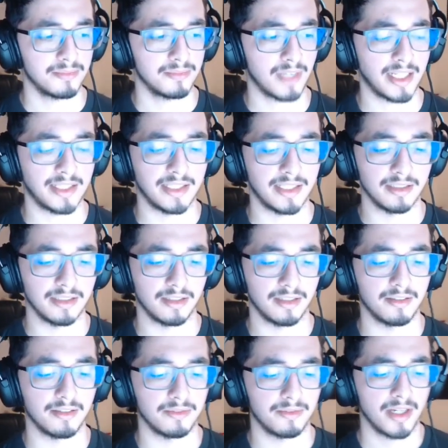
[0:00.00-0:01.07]
idea
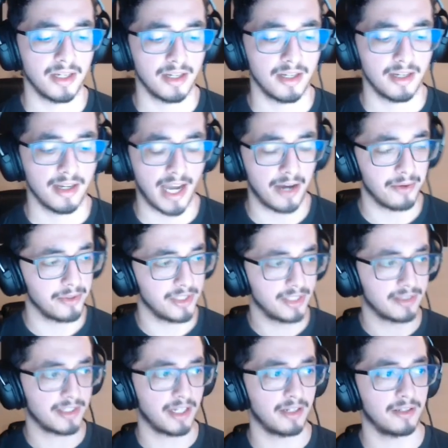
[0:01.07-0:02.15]
of how the
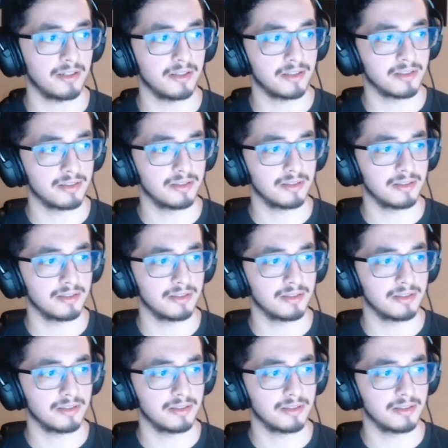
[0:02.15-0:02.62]
entire